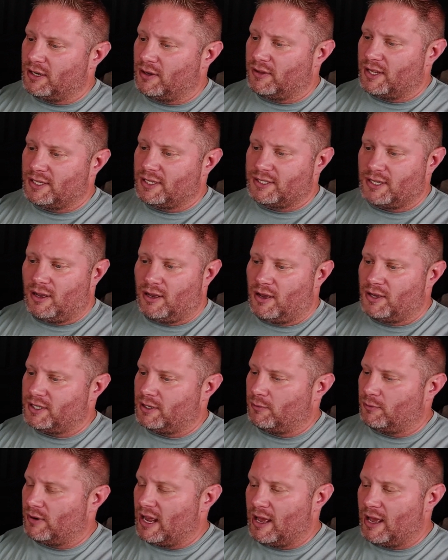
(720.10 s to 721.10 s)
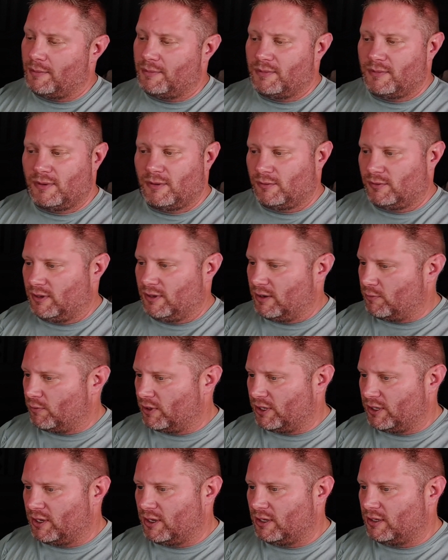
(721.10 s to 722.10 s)
lead on this. Austin and Rob did
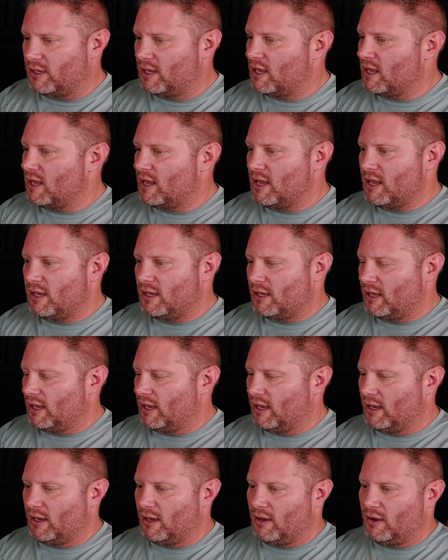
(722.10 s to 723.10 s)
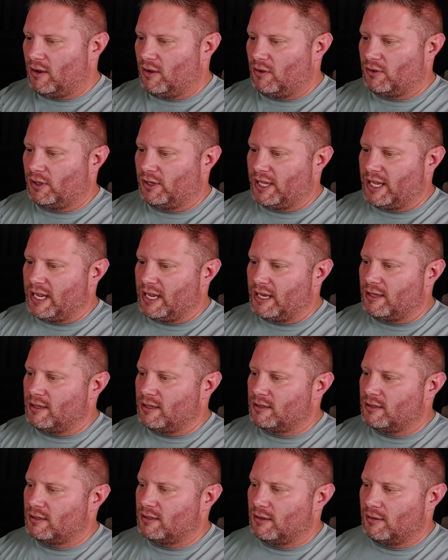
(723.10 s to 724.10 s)
really good on the
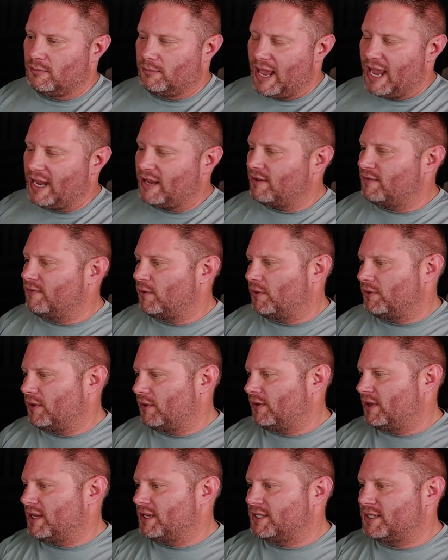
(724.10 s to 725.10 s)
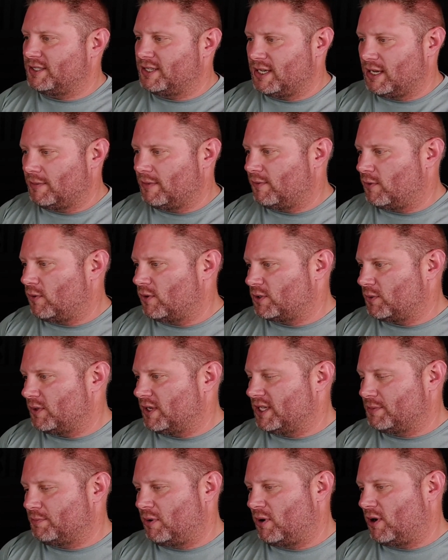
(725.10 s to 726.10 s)
lead, back and forth on this. Tim, of course,
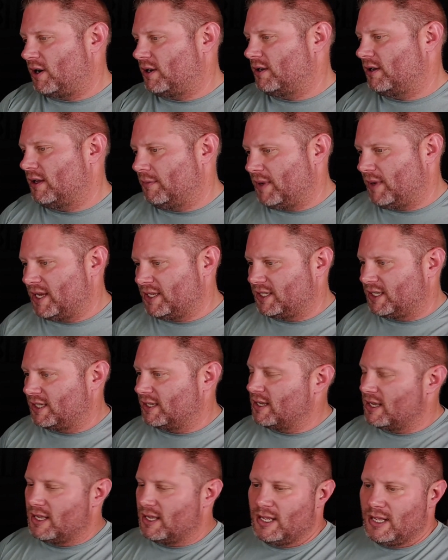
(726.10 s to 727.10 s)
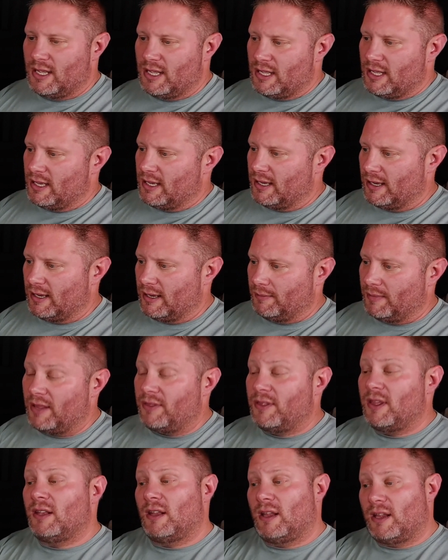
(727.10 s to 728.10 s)
with his part, amazing.
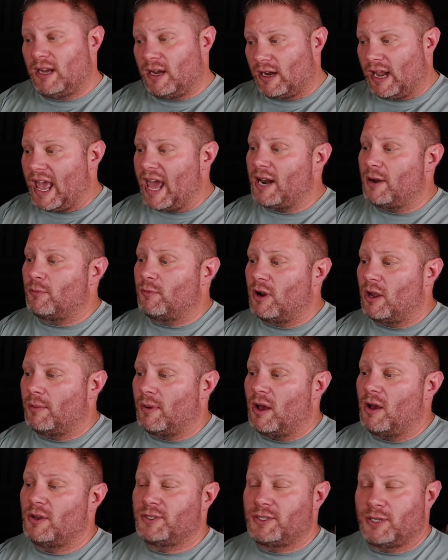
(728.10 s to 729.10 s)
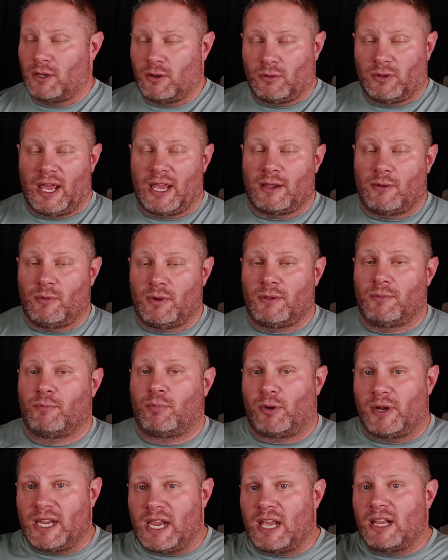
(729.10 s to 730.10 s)
And then here, Adam Rubb also, like,
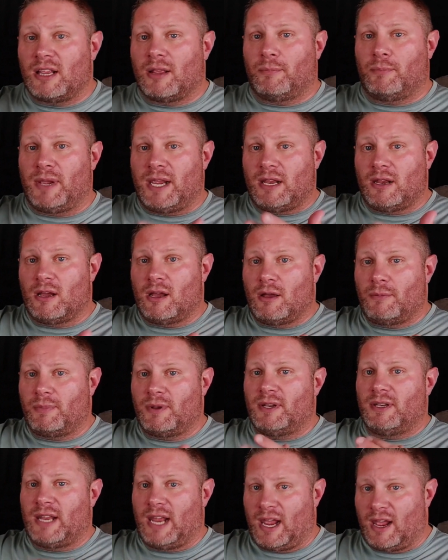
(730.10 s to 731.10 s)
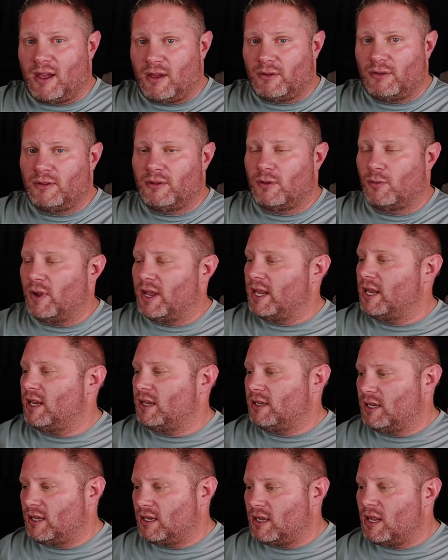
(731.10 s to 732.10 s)
with bringing the beat up and down the way
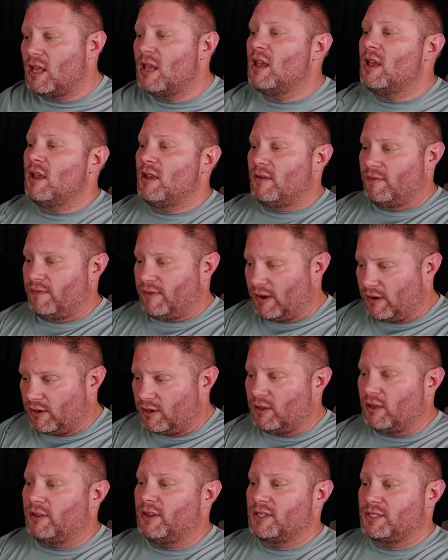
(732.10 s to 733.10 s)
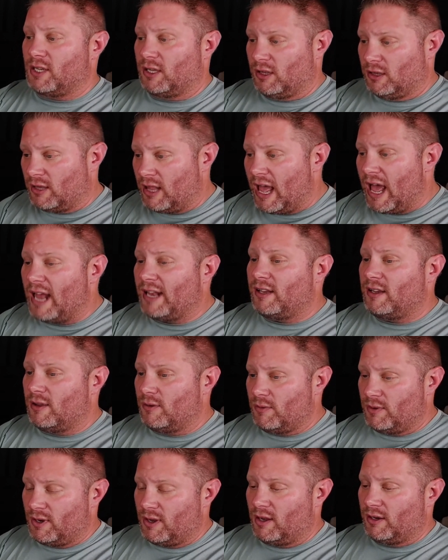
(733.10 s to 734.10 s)
he did, very good. There's a lot
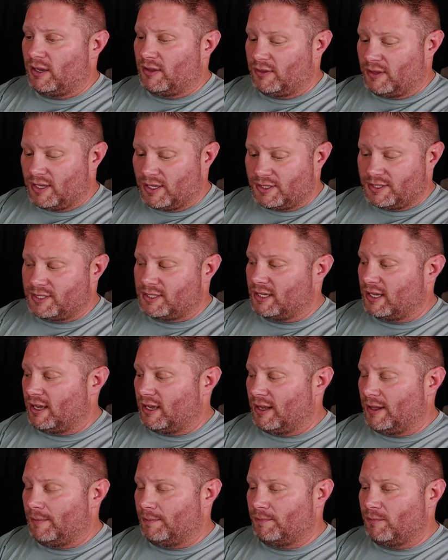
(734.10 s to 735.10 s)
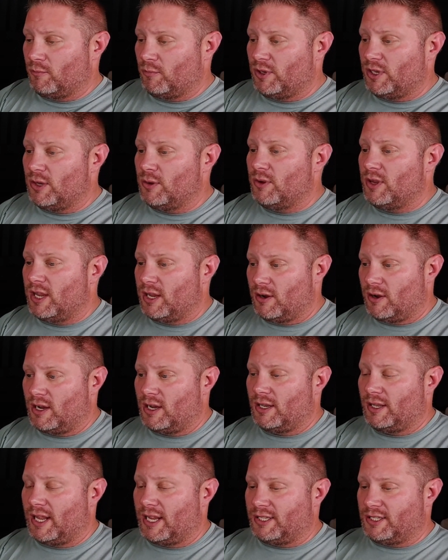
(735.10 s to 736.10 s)
going on in this. When you hear
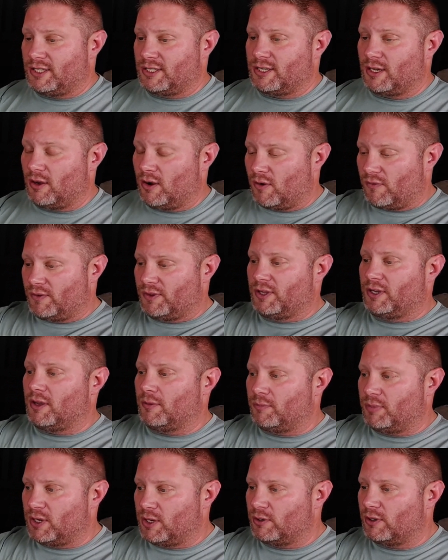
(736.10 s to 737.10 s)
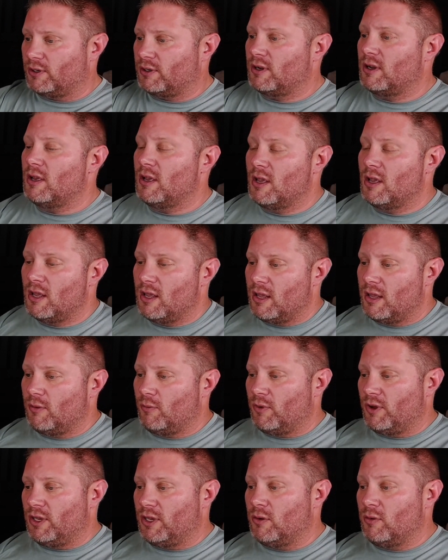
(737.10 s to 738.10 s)
it, like, just over the computer,
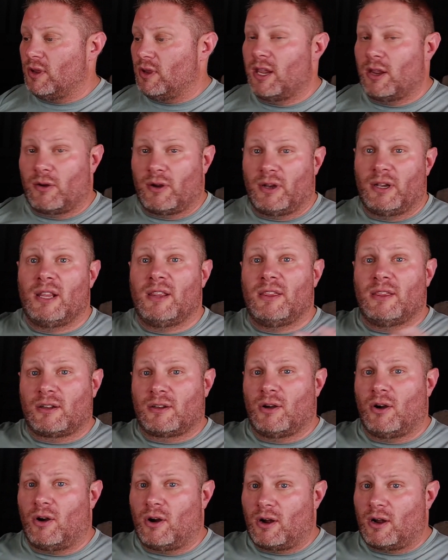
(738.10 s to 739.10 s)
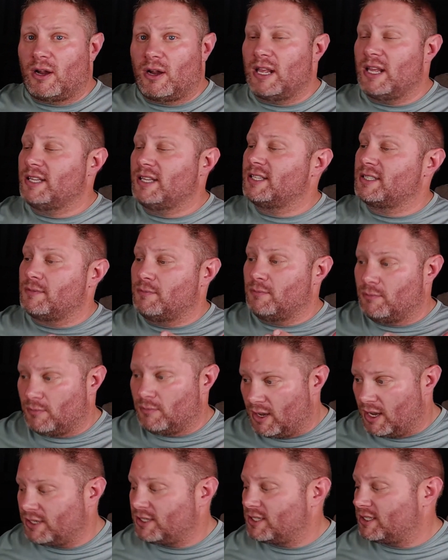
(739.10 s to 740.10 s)
when you hear it in the car, it is
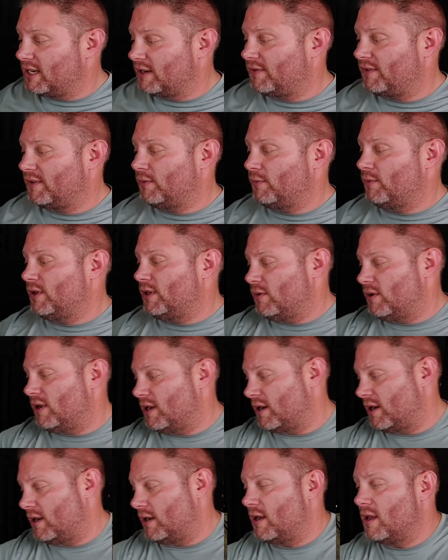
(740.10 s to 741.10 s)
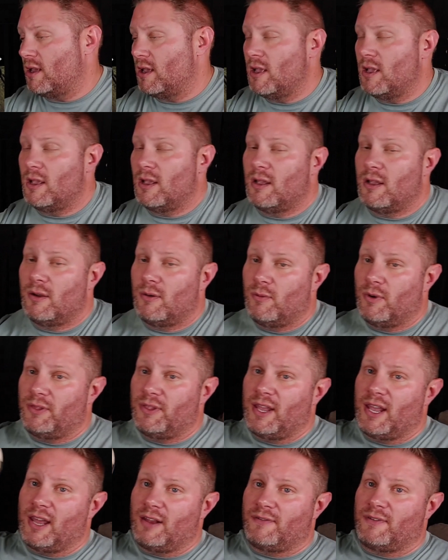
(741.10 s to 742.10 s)
much different when you hear it
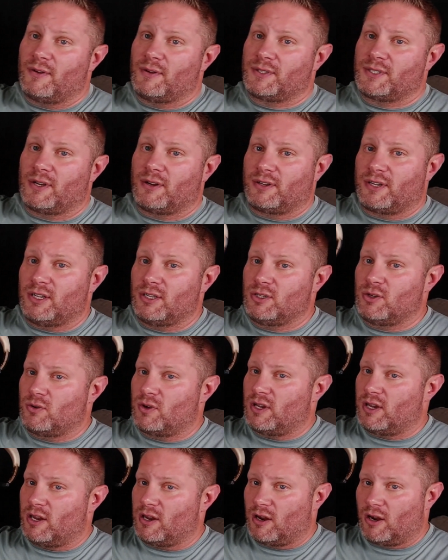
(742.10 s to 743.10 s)
with the headphones on, because you can